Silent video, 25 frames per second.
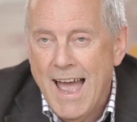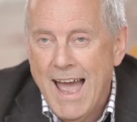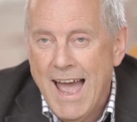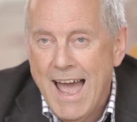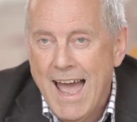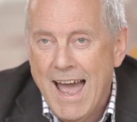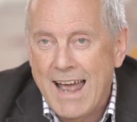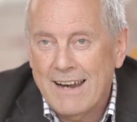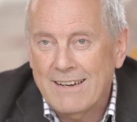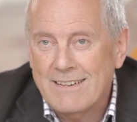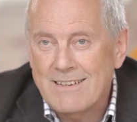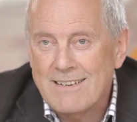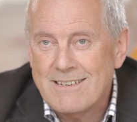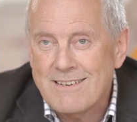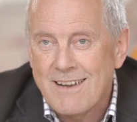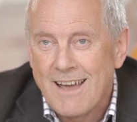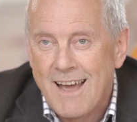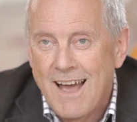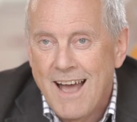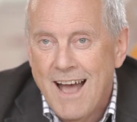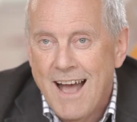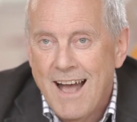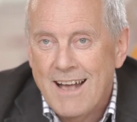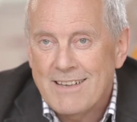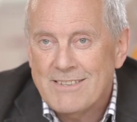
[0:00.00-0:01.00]
And
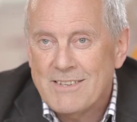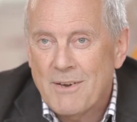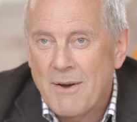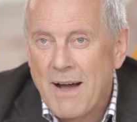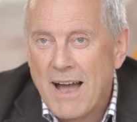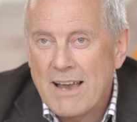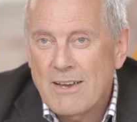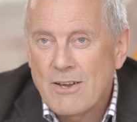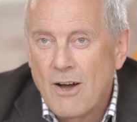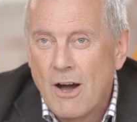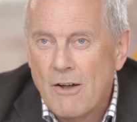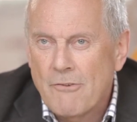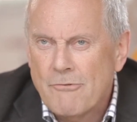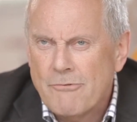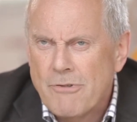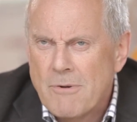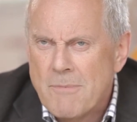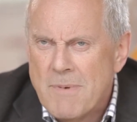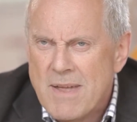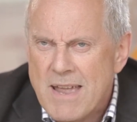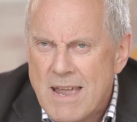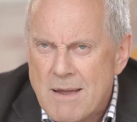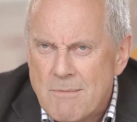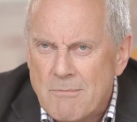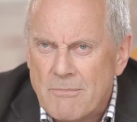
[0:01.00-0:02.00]
so I got
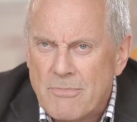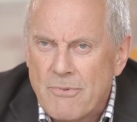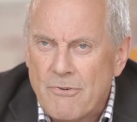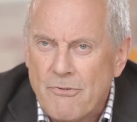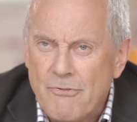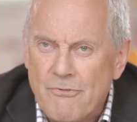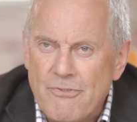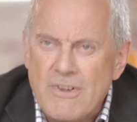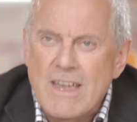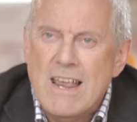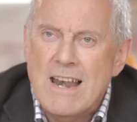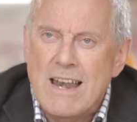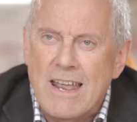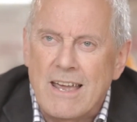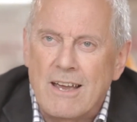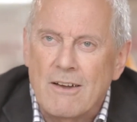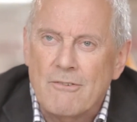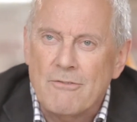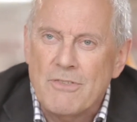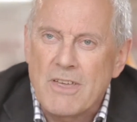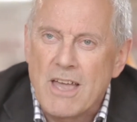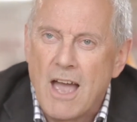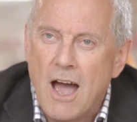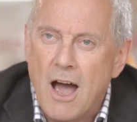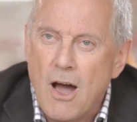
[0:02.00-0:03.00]
from him the feeling
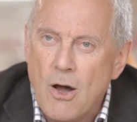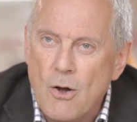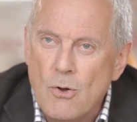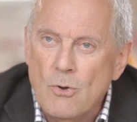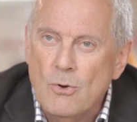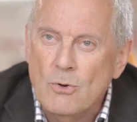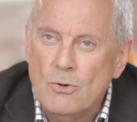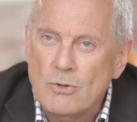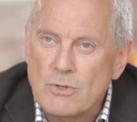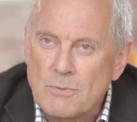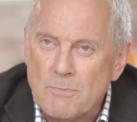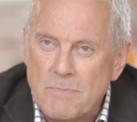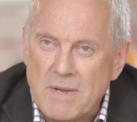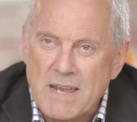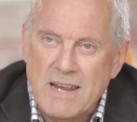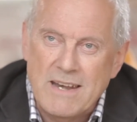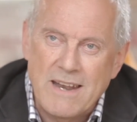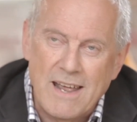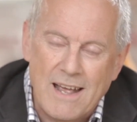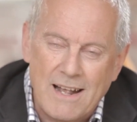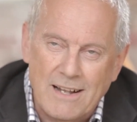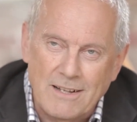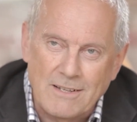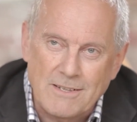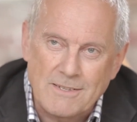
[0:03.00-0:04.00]
of the old
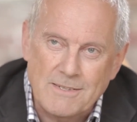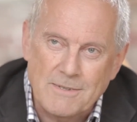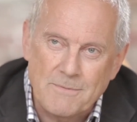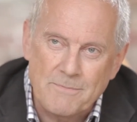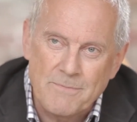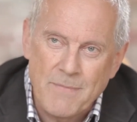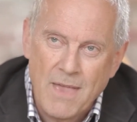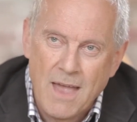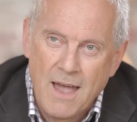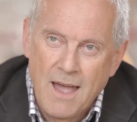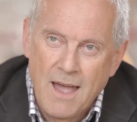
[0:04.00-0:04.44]
Bedales.